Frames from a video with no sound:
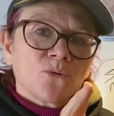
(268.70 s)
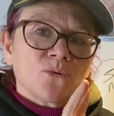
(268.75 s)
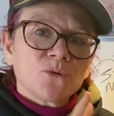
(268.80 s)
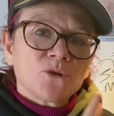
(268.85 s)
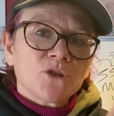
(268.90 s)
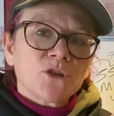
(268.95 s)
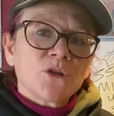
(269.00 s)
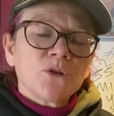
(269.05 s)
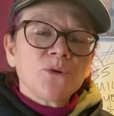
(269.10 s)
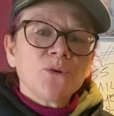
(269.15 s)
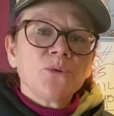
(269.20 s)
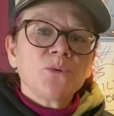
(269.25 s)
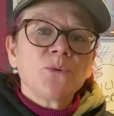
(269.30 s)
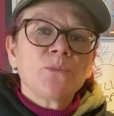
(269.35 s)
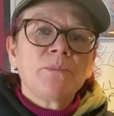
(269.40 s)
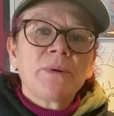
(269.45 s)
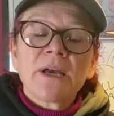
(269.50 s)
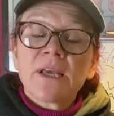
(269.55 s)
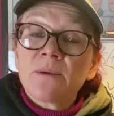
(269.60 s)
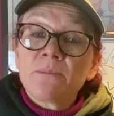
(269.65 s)
or
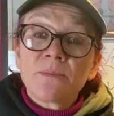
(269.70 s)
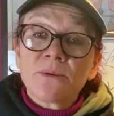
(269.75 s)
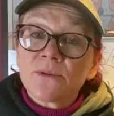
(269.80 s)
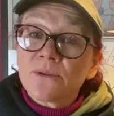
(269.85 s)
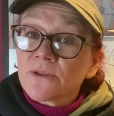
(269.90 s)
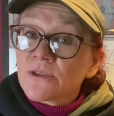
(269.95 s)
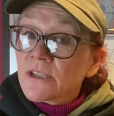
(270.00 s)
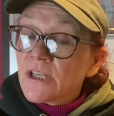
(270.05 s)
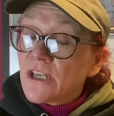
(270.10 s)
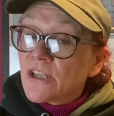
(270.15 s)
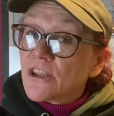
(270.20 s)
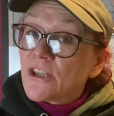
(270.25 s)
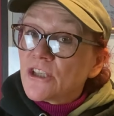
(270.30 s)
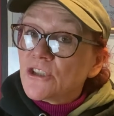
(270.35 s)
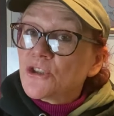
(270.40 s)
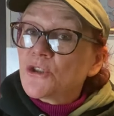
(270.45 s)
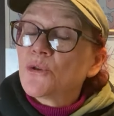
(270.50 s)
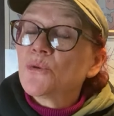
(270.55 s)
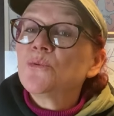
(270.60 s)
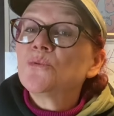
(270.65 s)
two papers
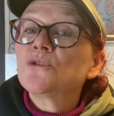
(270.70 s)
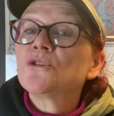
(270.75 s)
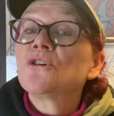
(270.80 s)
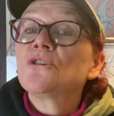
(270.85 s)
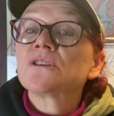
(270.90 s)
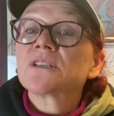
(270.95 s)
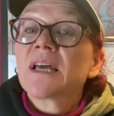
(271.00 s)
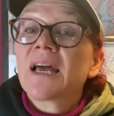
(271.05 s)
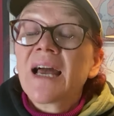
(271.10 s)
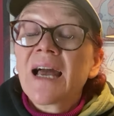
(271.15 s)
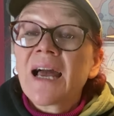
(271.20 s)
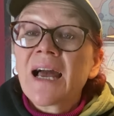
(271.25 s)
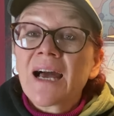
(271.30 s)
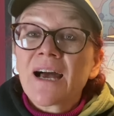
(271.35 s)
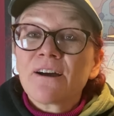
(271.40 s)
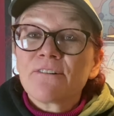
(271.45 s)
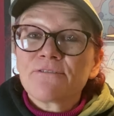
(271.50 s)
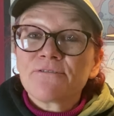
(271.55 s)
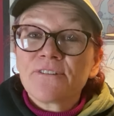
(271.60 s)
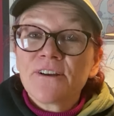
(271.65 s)
that do not
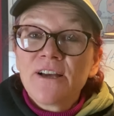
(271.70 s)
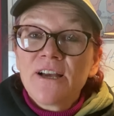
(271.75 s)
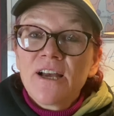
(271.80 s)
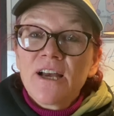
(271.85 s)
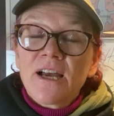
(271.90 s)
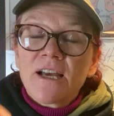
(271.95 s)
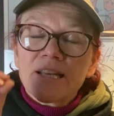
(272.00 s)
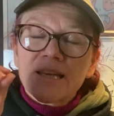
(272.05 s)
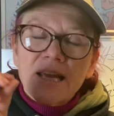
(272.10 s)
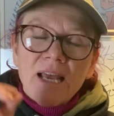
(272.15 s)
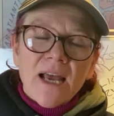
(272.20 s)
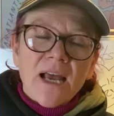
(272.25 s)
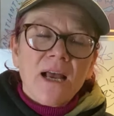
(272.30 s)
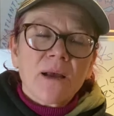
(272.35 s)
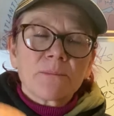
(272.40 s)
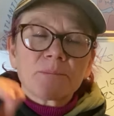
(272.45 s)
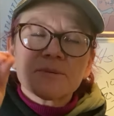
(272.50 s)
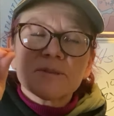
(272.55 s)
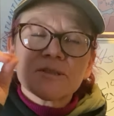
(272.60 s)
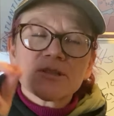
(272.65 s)
have an
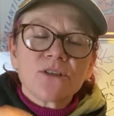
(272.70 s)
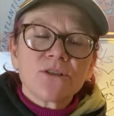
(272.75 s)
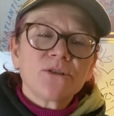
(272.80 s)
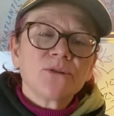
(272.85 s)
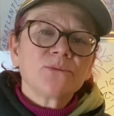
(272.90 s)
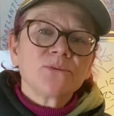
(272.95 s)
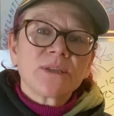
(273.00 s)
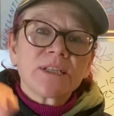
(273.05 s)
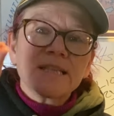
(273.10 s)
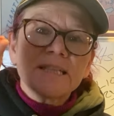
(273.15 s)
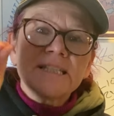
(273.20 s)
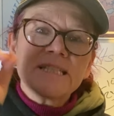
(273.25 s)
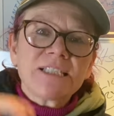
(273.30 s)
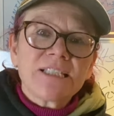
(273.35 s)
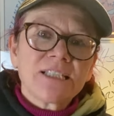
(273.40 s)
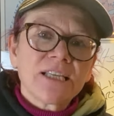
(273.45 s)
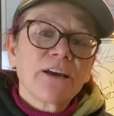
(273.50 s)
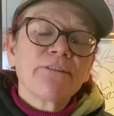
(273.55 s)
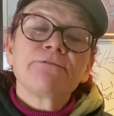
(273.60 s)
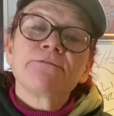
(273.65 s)
absolutely
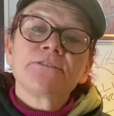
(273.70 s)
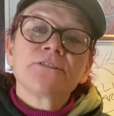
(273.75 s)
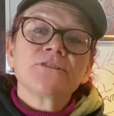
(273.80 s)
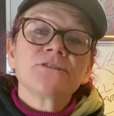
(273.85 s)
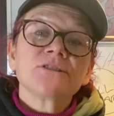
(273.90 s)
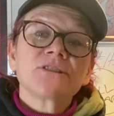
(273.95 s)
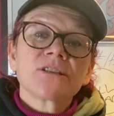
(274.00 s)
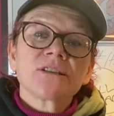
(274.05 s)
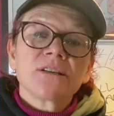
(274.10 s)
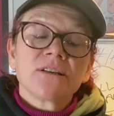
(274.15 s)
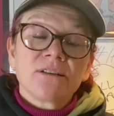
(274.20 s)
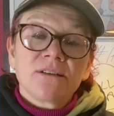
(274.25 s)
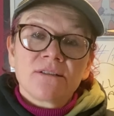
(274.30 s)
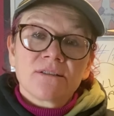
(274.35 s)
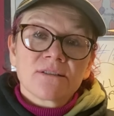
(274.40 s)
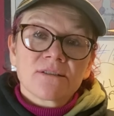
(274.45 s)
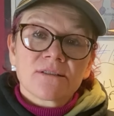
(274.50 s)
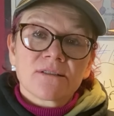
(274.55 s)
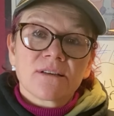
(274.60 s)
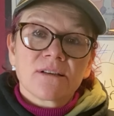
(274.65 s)
definite
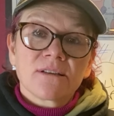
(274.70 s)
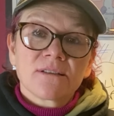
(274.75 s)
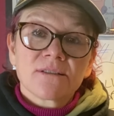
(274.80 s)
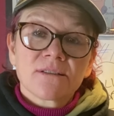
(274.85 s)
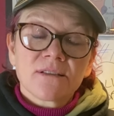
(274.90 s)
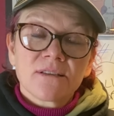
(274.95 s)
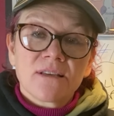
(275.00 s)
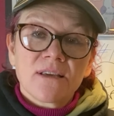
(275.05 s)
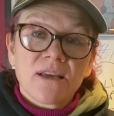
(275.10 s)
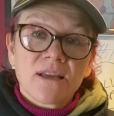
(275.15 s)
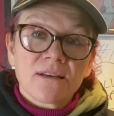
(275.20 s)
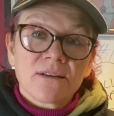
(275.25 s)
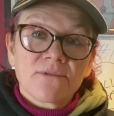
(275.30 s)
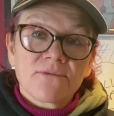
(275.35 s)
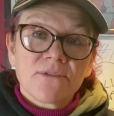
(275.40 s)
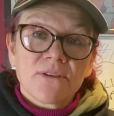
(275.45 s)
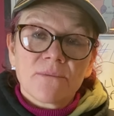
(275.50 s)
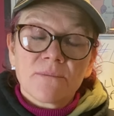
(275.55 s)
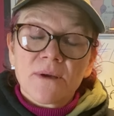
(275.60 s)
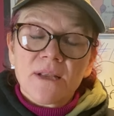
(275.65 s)
answer to the end
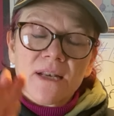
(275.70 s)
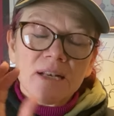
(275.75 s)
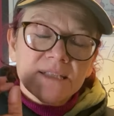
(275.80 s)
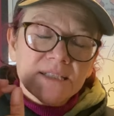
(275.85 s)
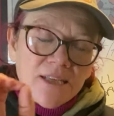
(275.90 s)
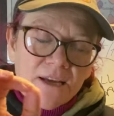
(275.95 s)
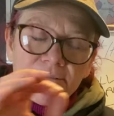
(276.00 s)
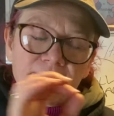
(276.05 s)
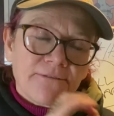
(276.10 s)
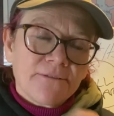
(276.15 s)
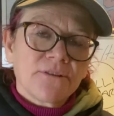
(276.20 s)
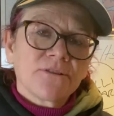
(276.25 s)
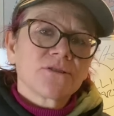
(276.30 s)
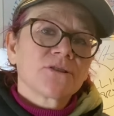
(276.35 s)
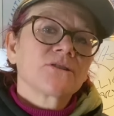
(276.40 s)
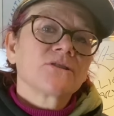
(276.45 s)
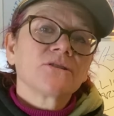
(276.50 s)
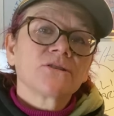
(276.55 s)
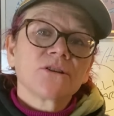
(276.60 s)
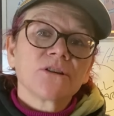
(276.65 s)
of them, a
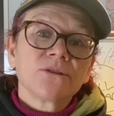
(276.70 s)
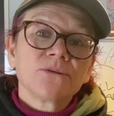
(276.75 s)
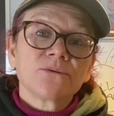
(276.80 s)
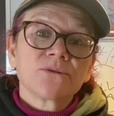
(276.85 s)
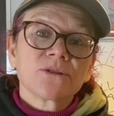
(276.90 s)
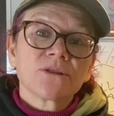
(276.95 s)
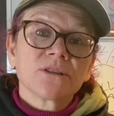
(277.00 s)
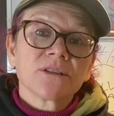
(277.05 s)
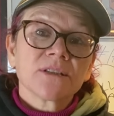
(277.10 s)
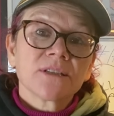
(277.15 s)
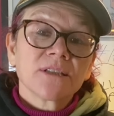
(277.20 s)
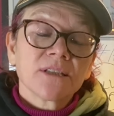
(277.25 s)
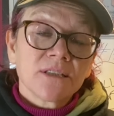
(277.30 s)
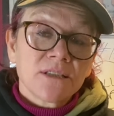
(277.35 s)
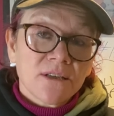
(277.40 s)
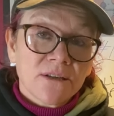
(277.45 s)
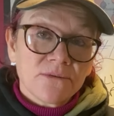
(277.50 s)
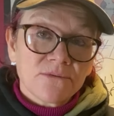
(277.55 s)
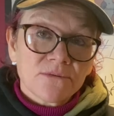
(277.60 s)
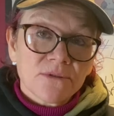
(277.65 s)
definite conclusion. They
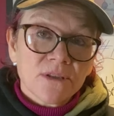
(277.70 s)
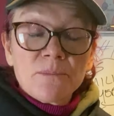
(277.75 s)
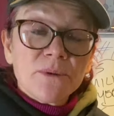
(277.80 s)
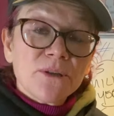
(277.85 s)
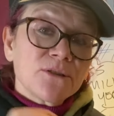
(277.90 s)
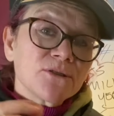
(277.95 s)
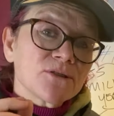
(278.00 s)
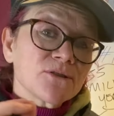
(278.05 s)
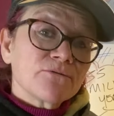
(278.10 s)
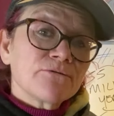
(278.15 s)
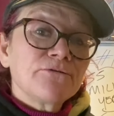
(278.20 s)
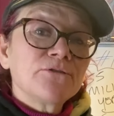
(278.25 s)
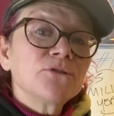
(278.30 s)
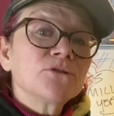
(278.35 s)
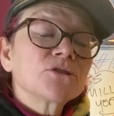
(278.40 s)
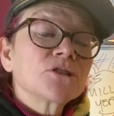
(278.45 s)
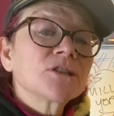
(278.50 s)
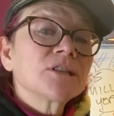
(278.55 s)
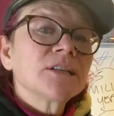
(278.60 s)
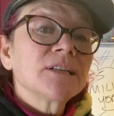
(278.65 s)
don't. Because
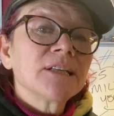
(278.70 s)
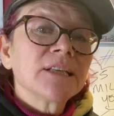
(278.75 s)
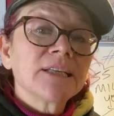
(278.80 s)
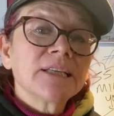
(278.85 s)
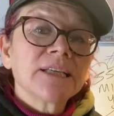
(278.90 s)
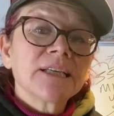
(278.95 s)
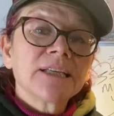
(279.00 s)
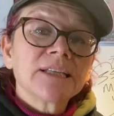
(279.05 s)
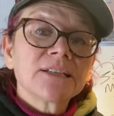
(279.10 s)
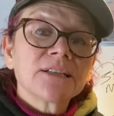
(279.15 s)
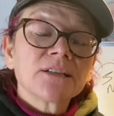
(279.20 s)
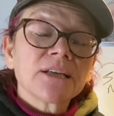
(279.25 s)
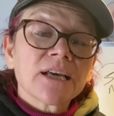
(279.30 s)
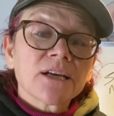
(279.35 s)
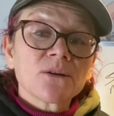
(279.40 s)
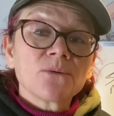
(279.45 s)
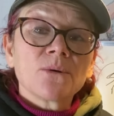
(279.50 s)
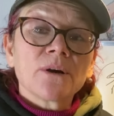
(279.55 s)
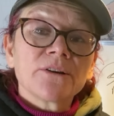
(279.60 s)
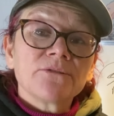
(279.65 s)
unfortunately, in
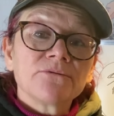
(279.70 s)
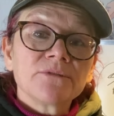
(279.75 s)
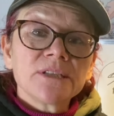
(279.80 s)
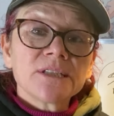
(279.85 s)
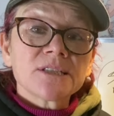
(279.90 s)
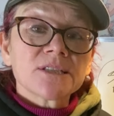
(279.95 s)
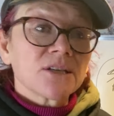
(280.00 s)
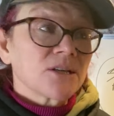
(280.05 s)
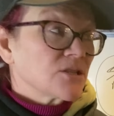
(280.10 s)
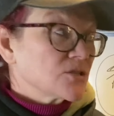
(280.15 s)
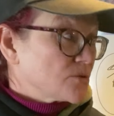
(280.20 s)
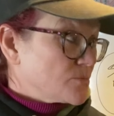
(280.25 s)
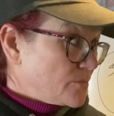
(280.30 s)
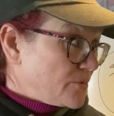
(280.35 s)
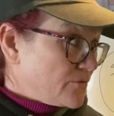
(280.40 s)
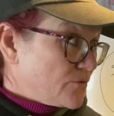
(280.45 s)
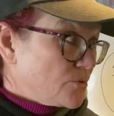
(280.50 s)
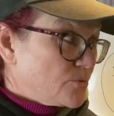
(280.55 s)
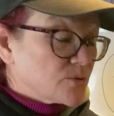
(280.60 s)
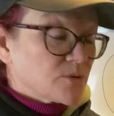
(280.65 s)
equine research, and
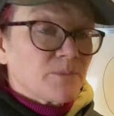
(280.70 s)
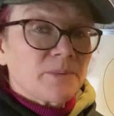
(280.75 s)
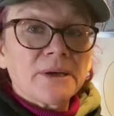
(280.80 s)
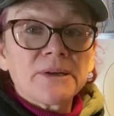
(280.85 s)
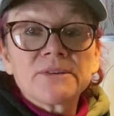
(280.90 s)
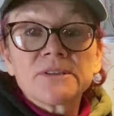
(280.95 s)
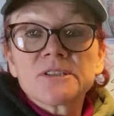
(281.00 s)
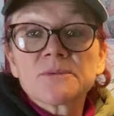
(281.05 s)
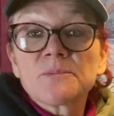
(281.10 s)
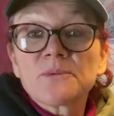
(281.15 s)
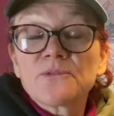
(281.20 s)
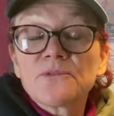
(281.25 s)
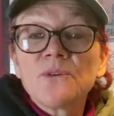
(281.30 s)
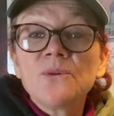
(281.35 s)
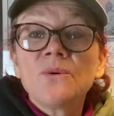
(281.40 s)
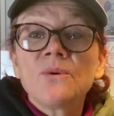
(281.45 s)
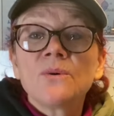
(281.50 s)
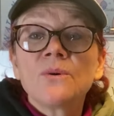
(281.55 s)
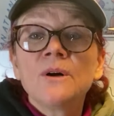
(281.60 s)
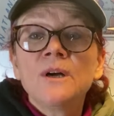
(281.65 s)
we talked about this
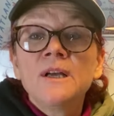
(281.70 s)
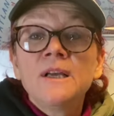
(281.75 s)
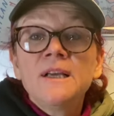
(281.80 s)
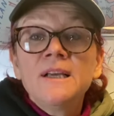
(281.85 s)
before,